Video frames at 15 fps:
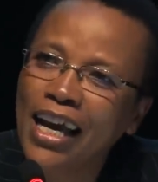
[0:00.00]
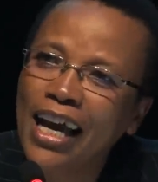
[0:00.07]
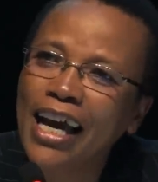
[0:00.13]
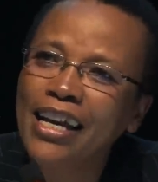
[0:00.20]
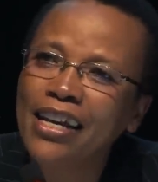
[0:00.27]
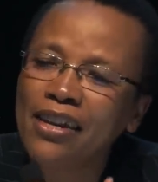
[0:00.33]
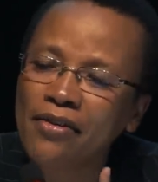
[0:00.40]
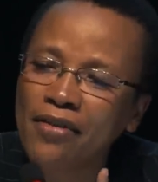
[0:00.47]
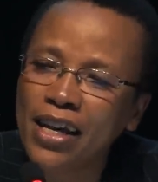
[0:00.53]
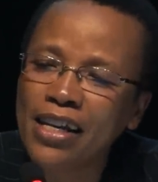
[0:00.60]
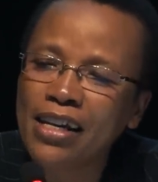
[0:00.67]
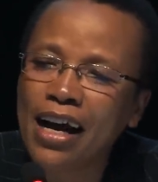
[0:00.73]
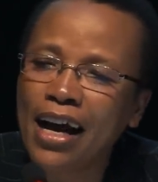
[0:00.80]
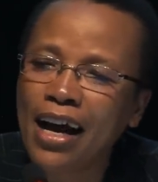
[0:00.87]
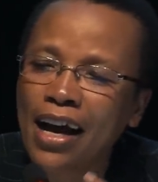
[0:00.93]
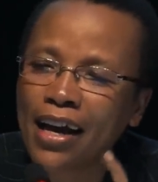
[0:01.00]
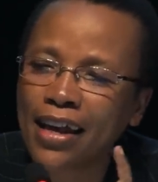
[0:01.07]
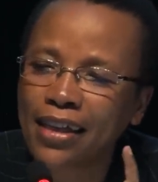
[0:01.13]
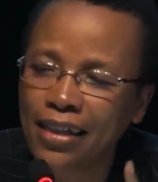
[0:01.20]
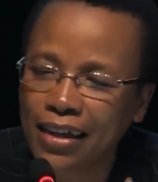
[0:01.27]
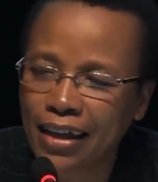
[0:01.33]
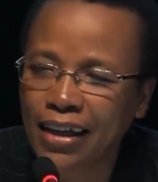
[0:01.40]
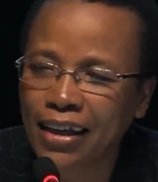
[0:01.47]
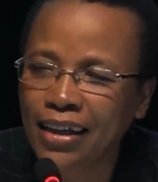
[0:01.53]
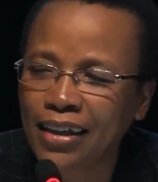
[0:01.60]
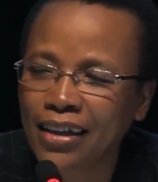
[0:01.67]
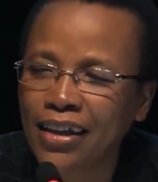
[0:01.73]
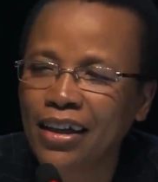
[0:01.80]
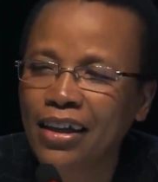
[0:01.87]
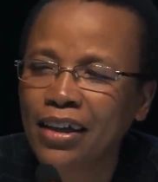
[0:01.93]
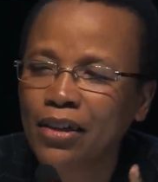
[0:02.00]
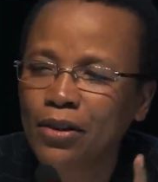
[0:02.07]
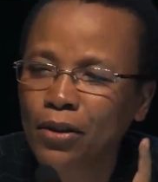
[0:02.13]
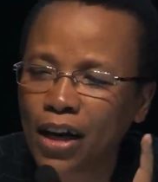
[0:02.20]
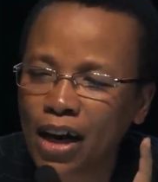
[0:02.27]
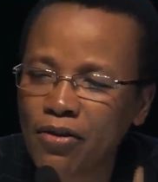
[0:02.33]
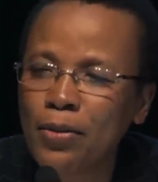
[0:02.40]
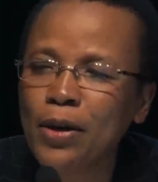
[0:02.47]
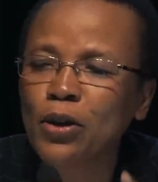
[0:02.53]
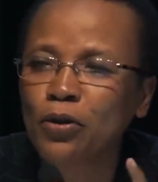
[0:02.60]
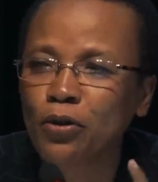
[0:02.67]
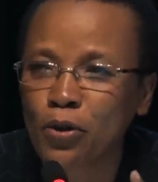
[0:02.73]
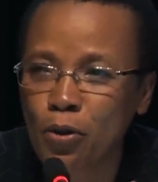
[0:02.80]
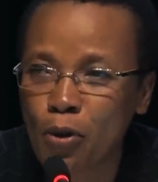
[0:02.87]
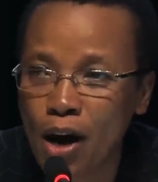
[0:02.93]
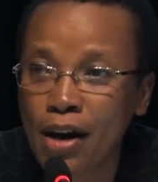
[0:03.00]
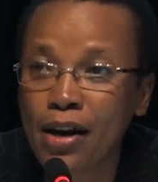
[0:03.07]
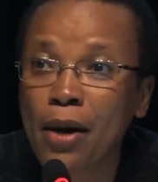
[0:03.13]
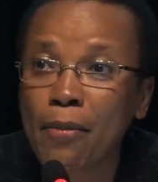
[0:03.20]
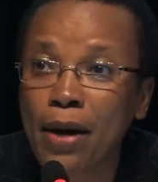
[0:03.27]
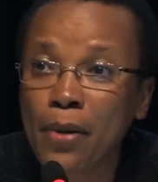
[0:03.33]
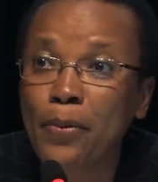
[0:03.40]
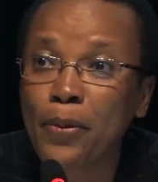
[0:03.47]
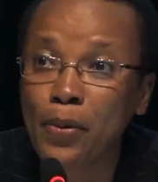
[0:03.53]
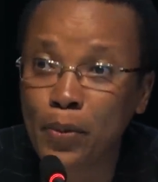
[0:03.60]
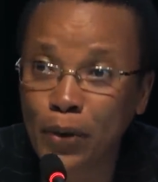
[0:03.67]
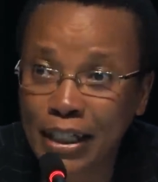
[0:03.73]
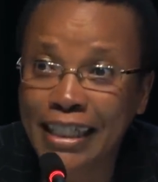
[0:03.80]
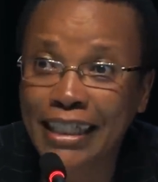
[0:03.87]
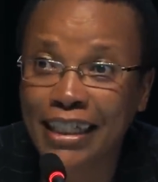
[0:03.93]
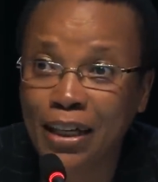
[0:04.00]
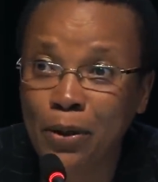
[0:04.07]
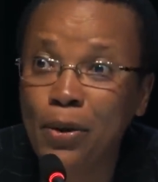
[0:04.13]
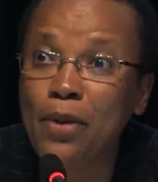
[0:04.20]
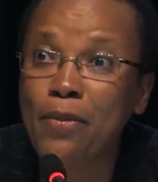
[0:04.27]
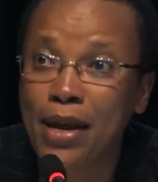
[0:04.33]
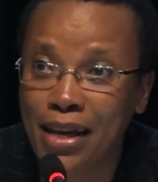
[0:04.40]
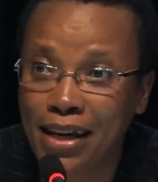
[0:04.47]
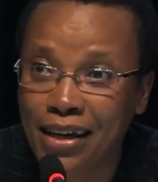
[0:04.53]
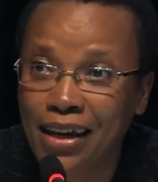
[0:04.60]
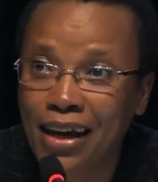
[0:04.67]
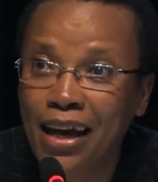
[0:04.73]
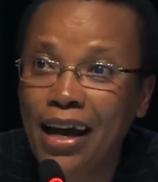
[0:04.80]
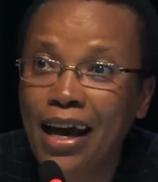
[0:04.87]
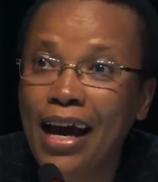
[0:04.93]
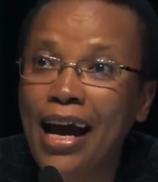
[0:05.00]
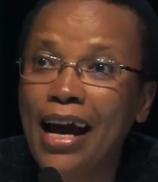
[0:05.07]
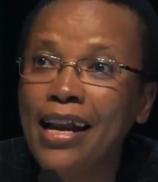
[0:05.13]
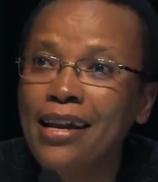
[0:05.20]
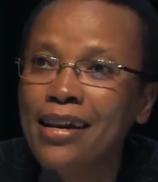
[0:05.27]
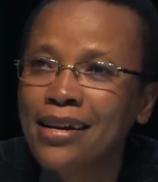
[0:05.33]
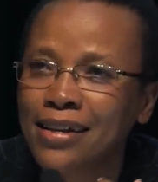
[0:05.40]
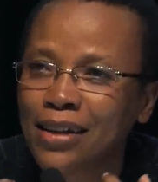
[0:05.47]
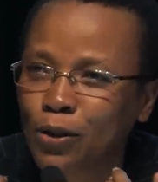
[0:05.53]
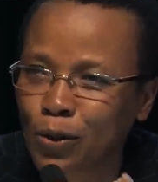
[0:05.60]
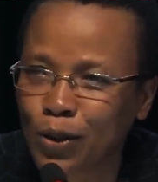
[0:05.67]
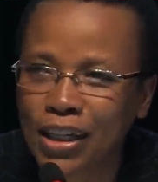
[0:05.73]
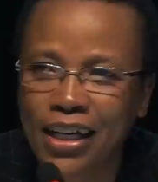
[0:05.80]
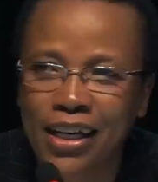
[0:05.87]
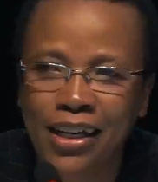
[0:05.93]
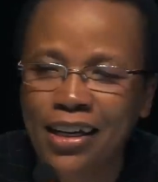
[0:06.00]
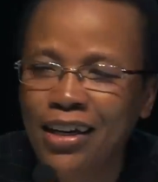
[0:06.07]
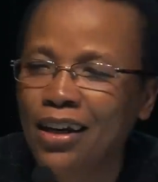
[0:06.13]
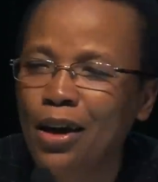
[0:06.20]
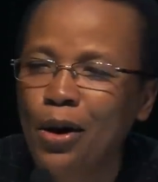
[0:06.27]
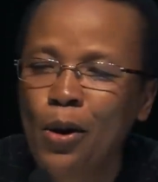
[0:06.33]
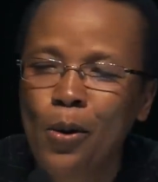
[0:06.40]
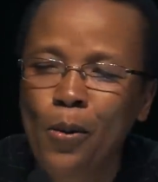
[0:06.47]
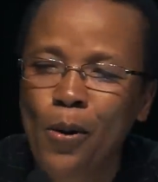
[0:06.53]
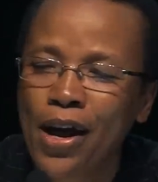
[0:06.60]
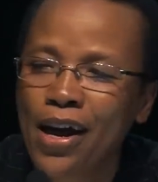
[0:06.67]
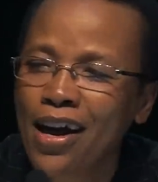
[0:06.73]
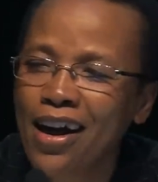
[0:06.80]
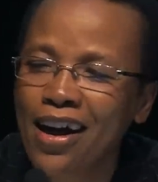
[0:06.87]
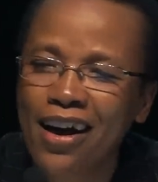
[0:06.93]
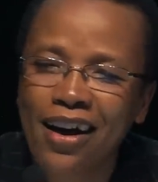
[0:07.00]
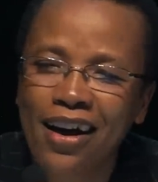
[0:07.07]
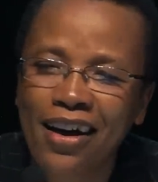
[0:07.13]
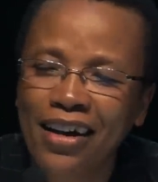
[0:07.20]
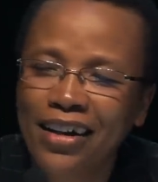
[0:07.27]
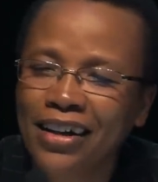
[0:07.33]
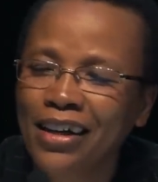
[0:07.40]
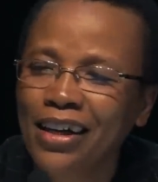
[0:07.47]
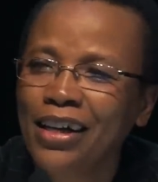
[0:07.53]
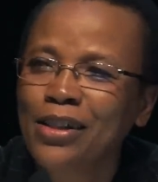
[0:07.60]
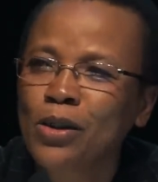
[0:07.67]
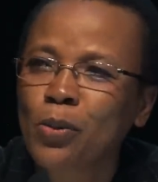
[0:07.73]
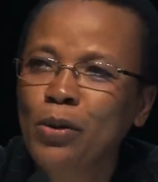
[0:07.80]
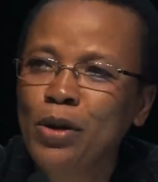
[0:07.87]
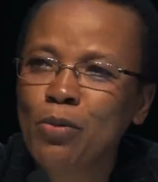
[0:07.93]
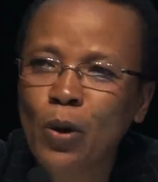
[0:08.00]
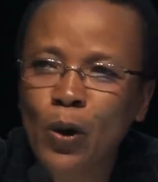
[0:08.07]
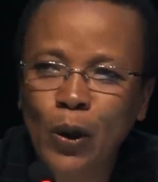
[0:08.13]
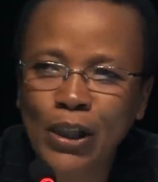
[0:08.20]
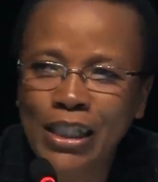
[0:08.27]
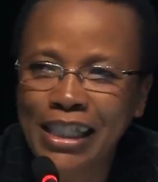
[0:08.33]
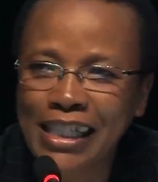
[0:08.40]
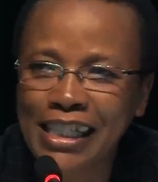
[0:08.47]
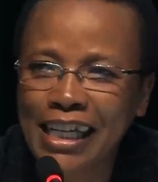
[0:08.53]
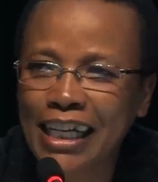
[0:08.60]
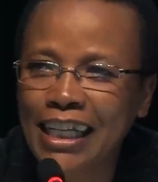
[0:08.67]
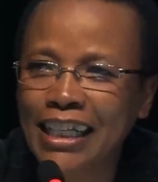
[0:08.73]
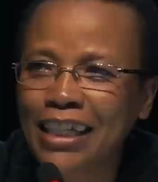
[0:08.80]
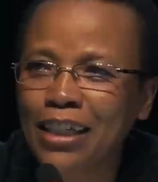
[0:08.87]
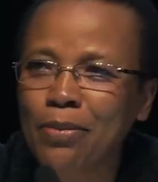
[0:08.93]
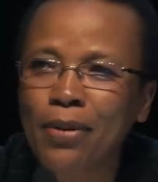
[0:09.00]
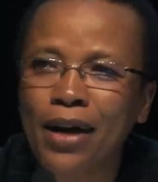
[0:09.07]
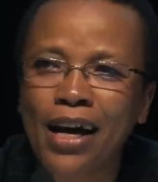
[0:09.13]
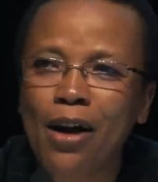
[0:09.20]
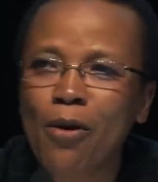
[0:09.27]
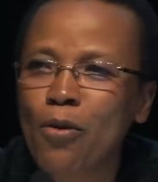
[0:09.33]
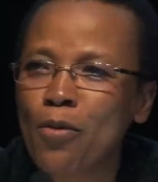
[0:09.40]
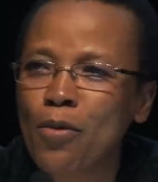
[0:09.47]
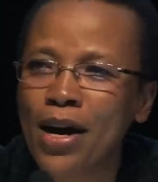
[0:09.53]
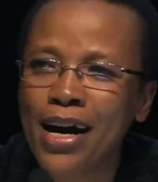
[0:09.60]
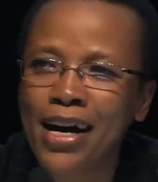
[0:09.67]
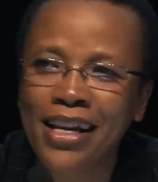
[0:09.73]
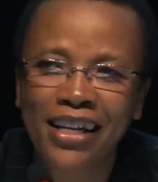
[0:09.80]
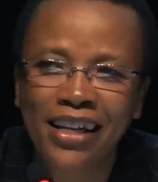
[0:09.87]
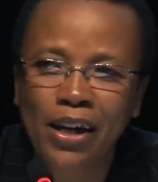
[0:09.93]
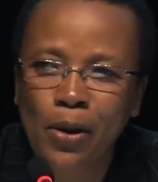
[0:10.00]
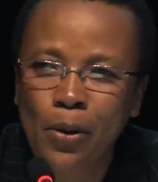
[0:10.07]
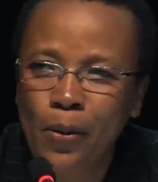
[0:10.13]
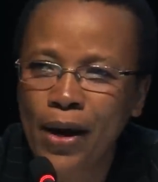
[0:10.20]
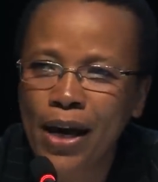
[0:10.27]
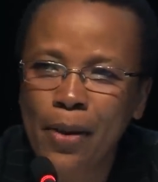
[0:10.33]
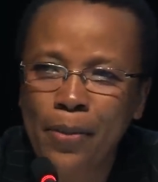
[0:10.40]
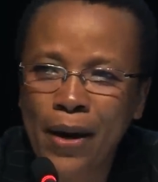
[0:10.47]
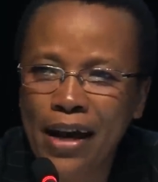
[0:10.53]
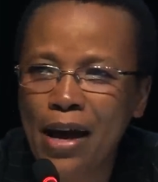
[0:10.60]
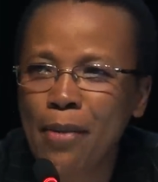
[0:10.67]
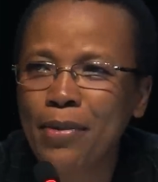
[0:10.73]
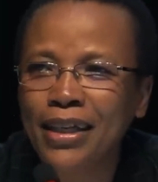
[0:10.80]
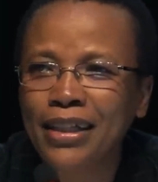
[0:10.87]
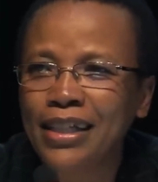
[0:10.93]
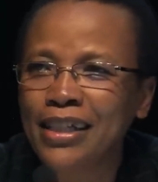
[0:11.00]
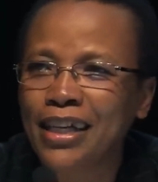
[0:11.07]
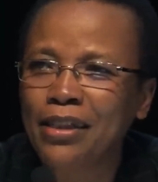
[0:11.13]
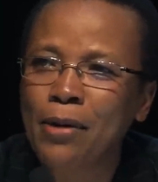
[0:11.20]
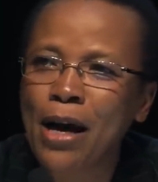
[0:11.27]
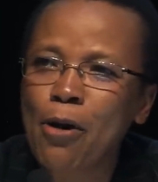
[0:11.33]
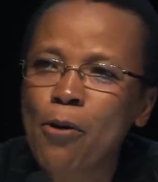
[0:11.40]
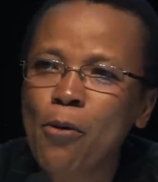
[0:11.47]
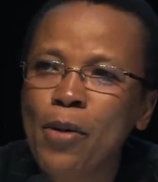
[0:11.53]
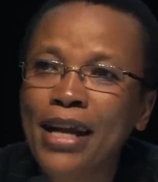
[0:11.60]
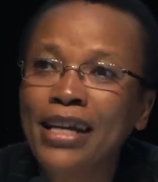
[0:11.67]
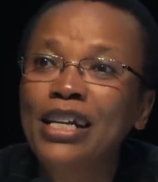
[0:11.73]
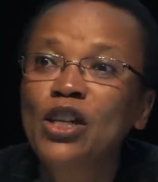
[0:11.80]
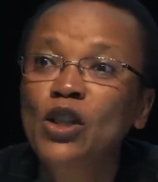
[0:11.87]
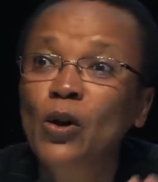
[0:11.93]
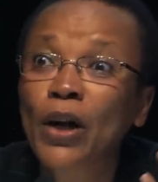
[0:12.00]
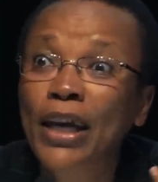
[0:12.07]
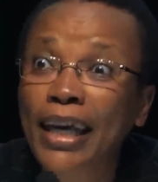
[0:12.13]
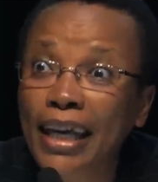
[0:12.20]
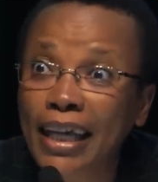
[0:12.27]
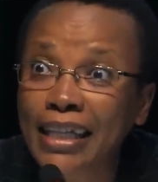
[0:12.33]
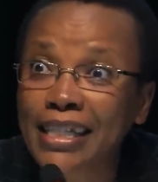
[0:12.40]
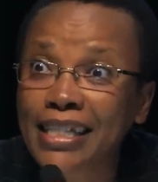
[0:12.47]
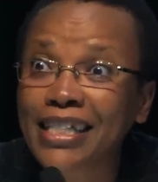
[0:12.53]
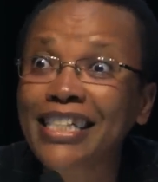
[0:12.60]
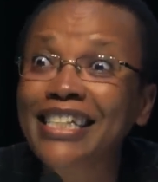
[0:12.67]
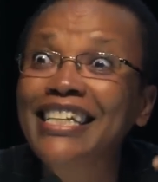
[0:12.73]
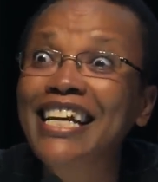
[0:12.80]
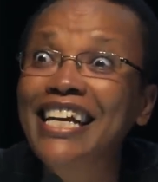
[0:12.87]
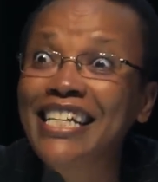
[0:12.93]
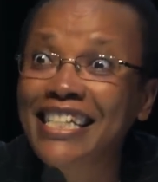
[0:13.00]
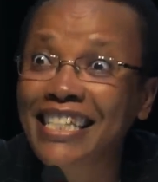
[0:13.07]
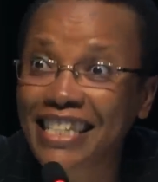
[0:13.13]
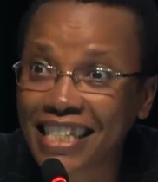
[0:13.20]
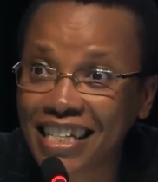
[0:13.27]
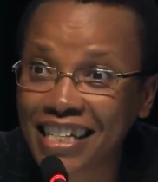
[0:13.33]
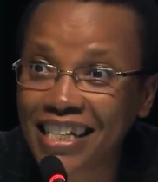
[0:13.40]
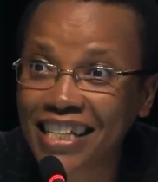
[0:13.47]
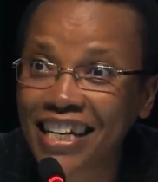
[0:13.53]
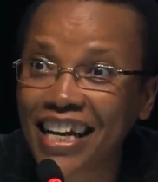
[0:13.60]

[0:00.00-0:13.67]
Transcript: And even I think the government of Rwanda, by promoting women, and today where Supreme Court is headed by a woman, where Parliament is headed by a woman, so kids, they see,